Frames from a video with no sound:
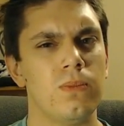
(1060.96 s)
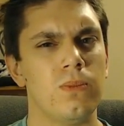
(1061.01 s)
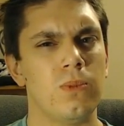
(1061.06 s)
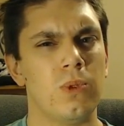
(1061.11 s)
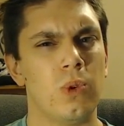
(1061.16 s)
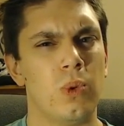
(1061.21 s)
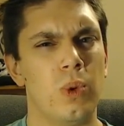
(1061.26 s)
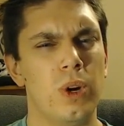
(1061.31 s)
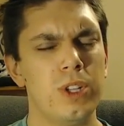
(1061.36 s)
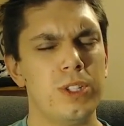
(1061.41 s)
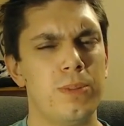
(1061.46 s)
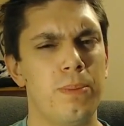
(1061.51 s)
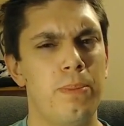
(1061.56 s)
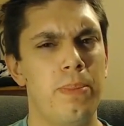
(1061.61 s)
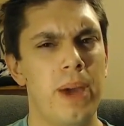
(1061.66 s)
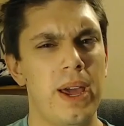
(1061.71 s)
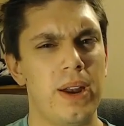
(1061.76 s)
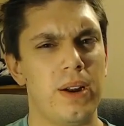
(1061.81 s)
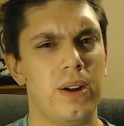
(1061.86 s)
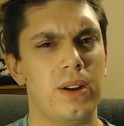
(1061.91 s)
what's
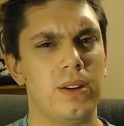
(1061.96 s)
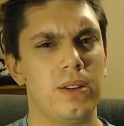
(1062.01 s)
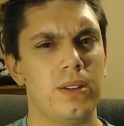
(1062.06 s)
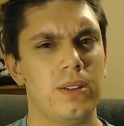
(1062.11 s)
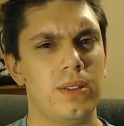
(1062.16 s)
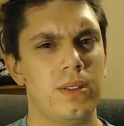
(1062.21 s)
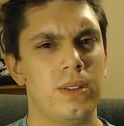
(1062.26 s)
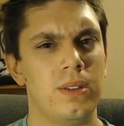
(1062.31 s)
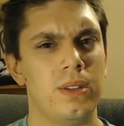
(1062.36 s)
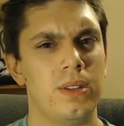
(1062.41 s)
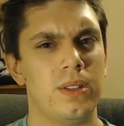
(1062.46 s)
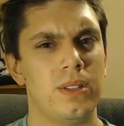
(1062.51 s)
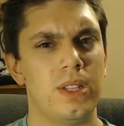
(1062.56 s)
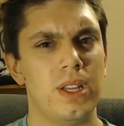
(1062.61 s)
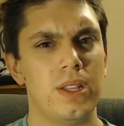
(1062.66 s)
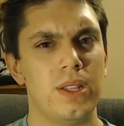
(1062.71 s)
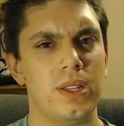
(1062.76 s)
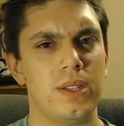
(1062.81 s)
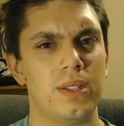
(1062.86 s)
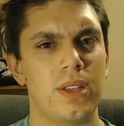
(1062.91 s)
better
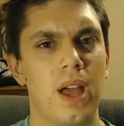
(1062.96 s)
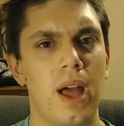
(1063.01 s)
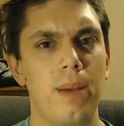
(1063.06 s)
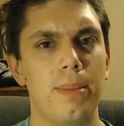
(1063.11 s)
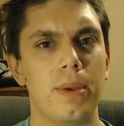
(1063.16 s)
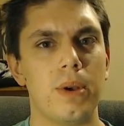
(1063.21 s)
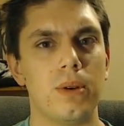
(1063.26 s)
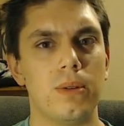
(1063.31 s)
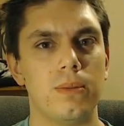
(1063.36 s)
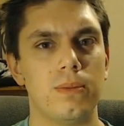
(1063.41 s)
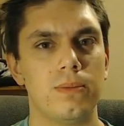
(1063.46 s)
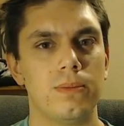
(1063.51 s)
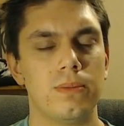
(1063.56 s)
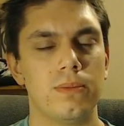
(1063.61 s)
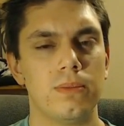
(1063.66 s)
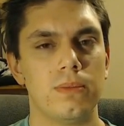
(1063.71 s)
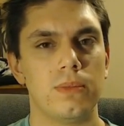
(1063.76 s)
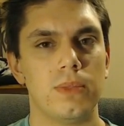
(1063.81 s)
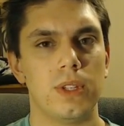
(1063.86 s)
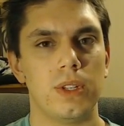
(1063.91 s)
than this combo?
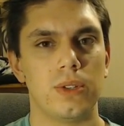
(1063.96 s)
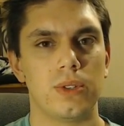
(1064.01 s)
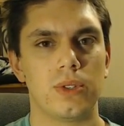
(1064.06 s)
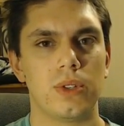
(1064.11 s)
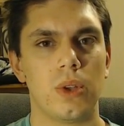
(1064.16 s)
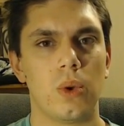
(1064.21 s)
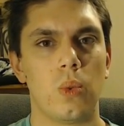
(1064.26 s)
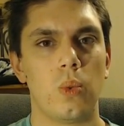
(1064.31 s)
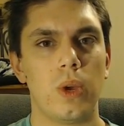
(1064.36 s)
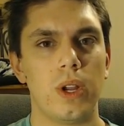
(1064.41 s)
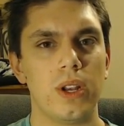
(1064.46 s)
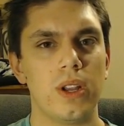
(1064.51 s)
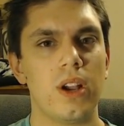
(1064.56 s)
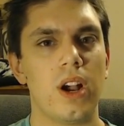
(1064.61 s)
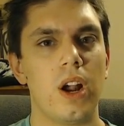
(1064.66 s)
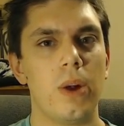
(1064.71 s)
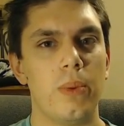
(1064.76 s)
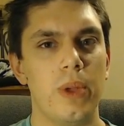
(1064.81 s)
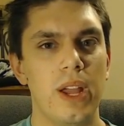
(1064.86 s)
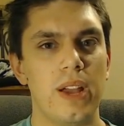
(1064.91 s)
There's still one
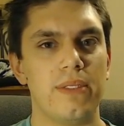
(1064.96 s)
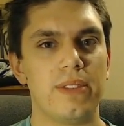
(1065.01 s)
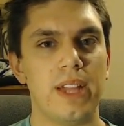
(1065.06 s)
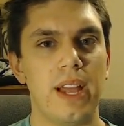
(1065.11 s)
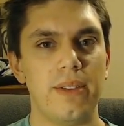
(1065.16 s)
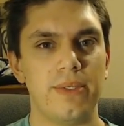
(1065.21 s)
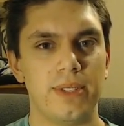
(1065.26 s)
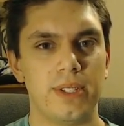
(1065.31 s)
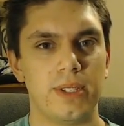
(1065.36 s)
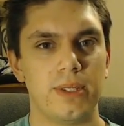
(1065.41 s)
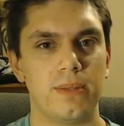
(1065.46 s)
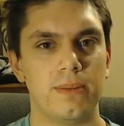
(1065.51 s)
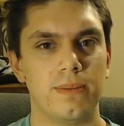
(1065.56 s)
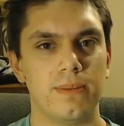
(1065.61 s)
card we have left.